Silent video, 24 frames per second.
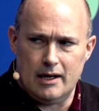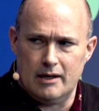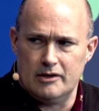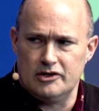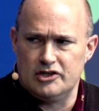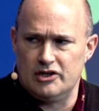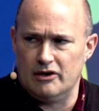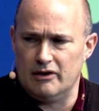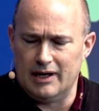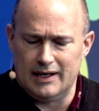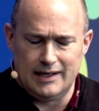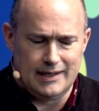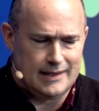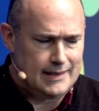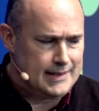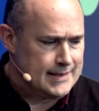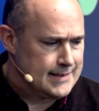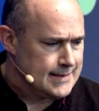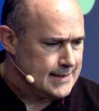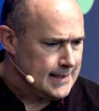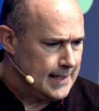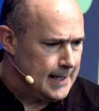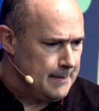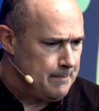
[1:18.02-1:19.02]
Julien and
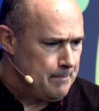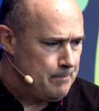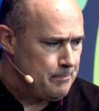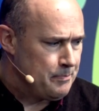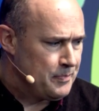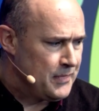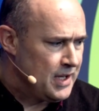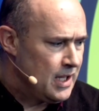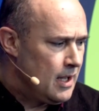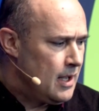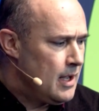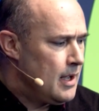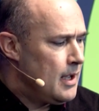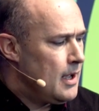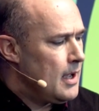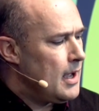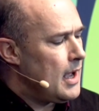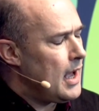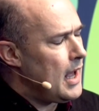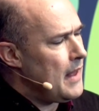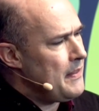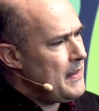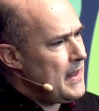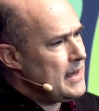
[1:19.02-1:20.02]
his team.
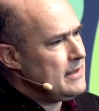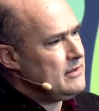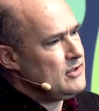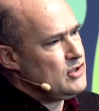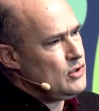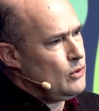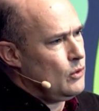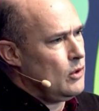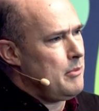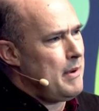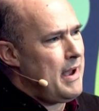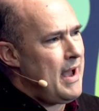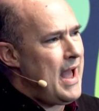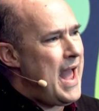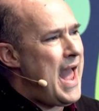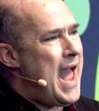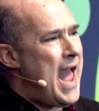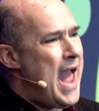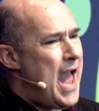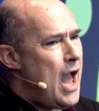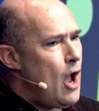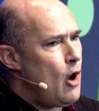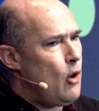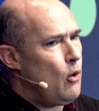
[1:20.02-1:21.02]
And then talk about
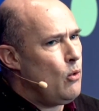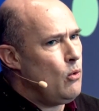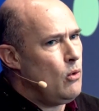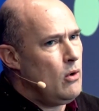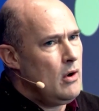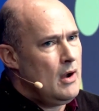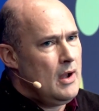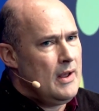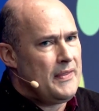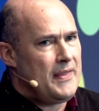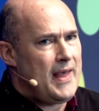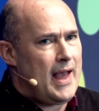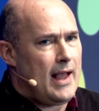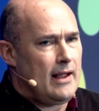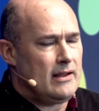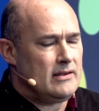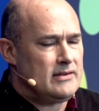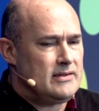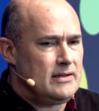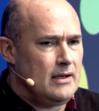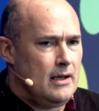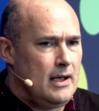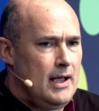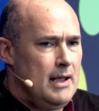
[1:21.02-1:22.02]
how
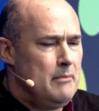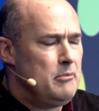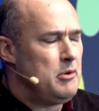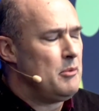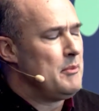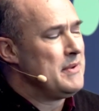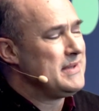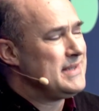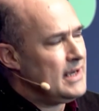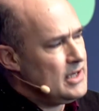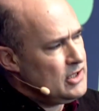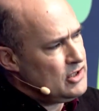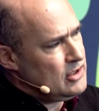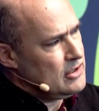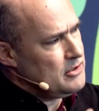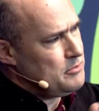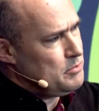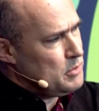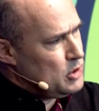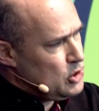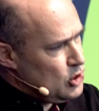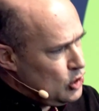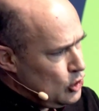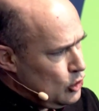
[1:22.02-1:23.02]
that implementation
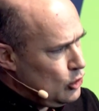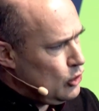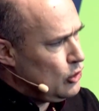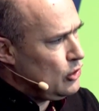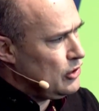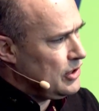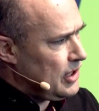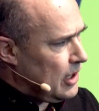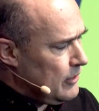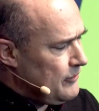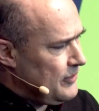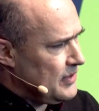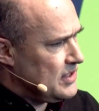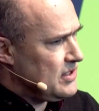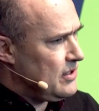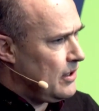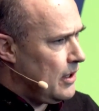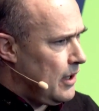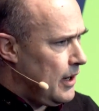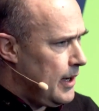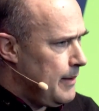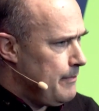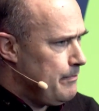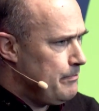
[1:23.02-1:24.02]
has matured over
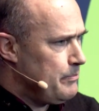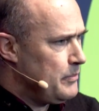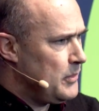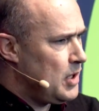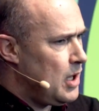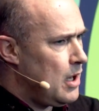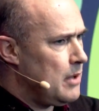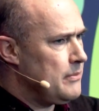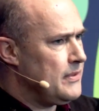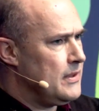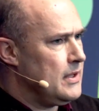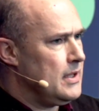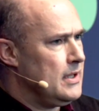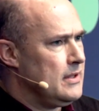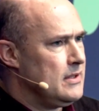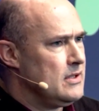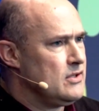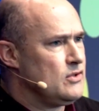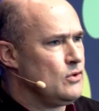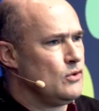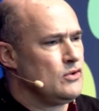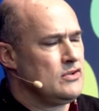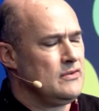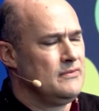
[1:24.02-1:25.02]
time and the
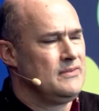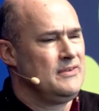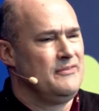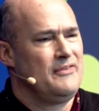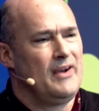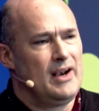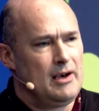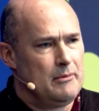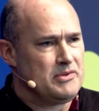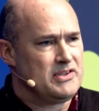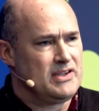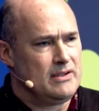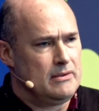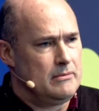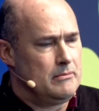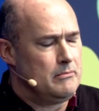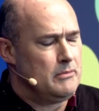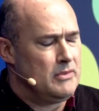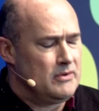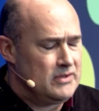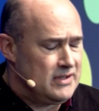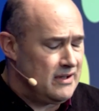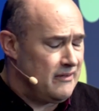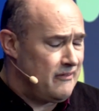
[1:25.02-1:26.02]
sorts of
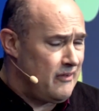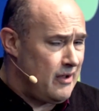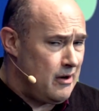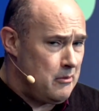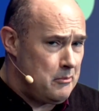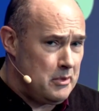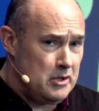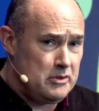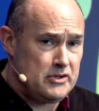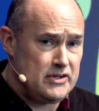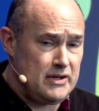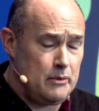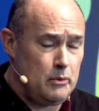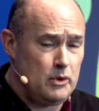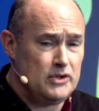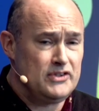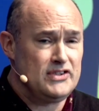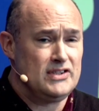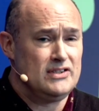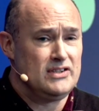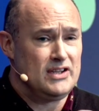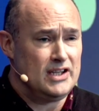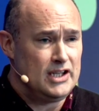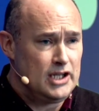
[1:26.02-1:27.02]
developments they're
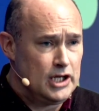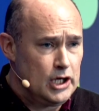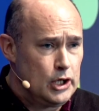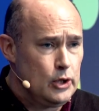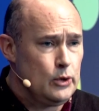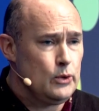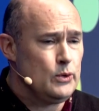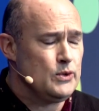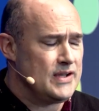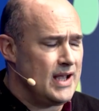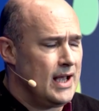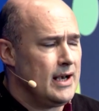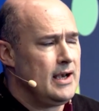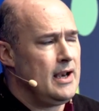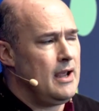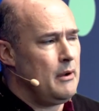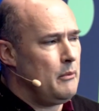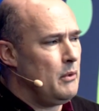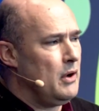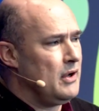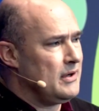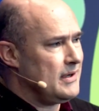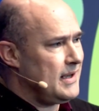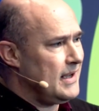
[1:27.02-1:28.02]
wanting to use that
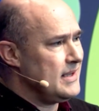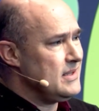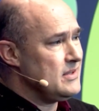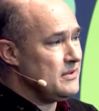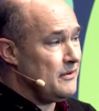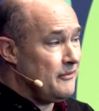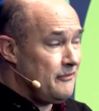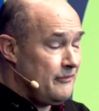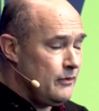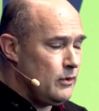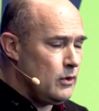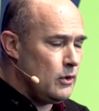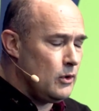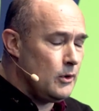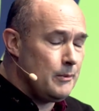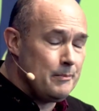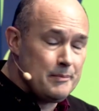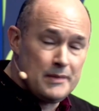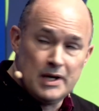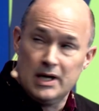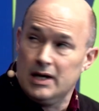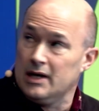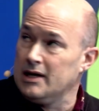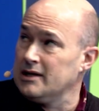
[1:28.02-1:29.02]
network data for.
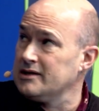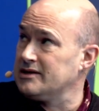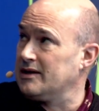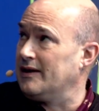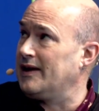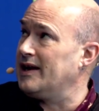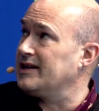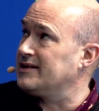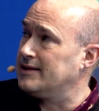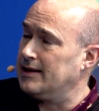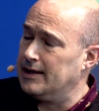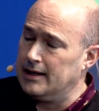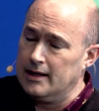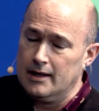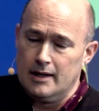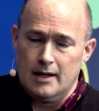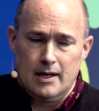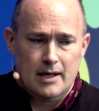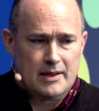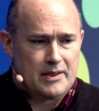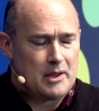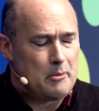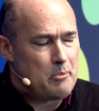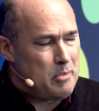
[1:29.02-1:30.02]
So that's the
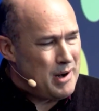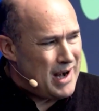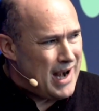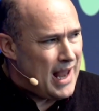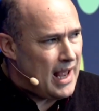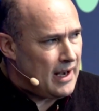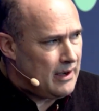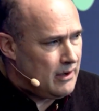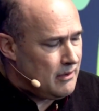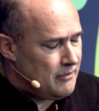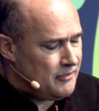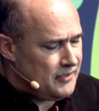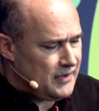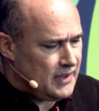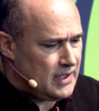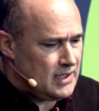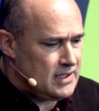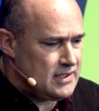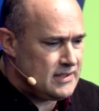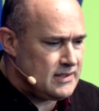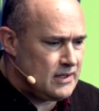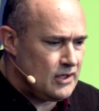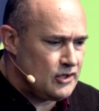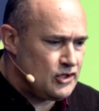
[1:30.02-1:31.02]
plan for the
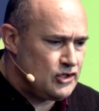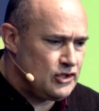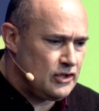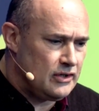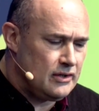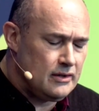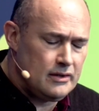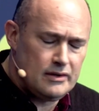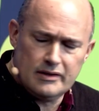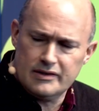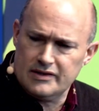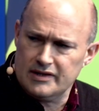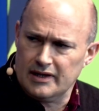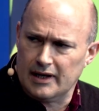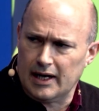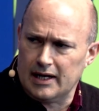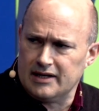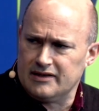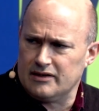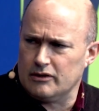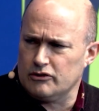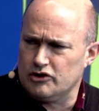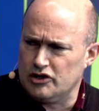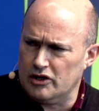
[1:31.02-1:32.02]
discussion
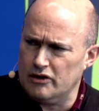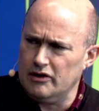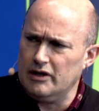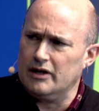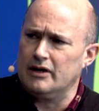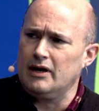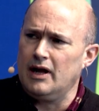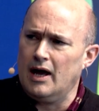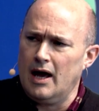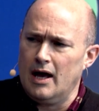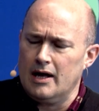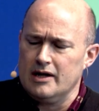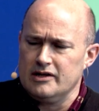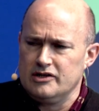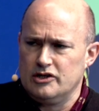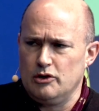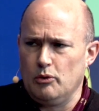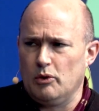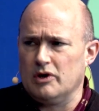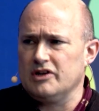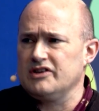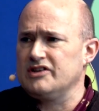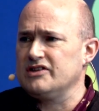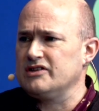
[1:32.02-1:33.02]
today. So Julien,
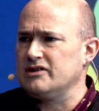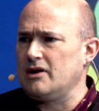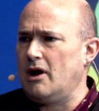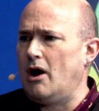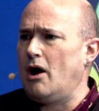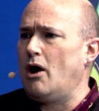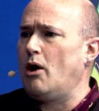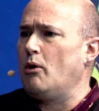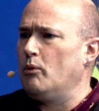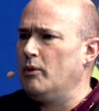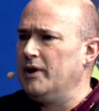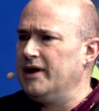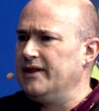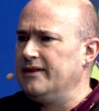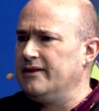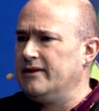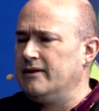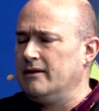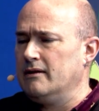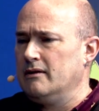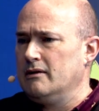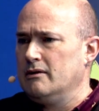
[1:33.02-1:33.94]
do you want to start with